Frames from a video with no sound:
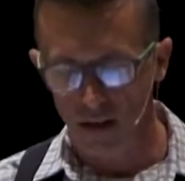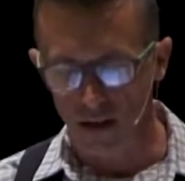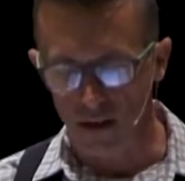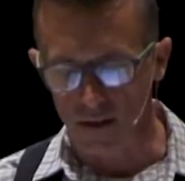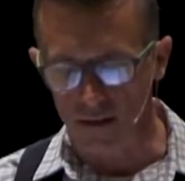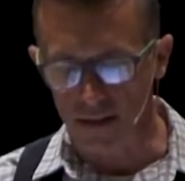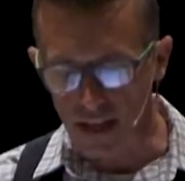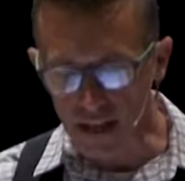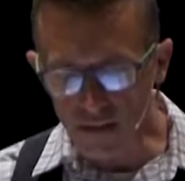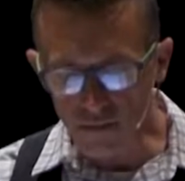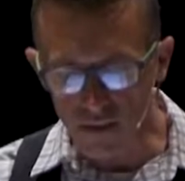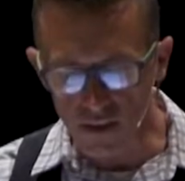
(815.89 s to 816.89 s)
Uh,
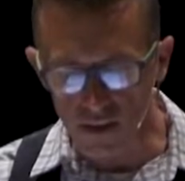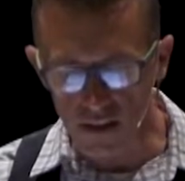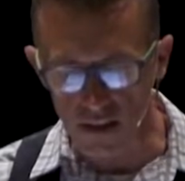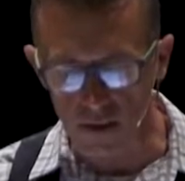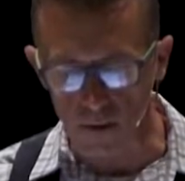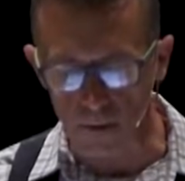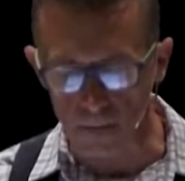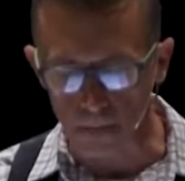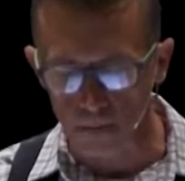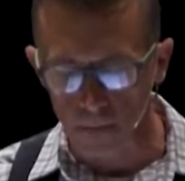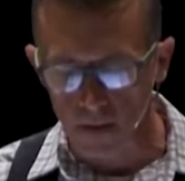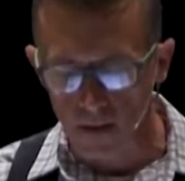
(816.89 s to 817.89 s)
David here
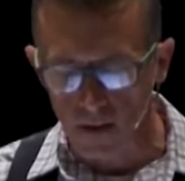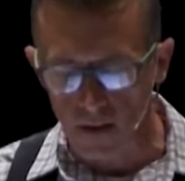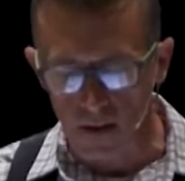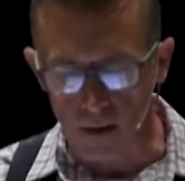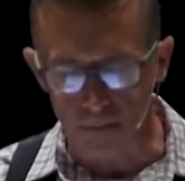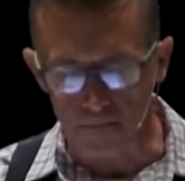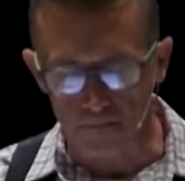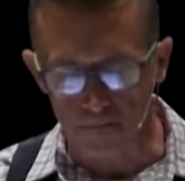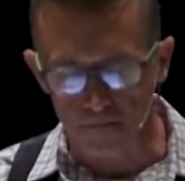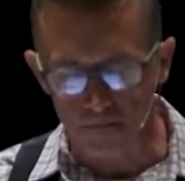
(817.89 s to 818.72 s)
um,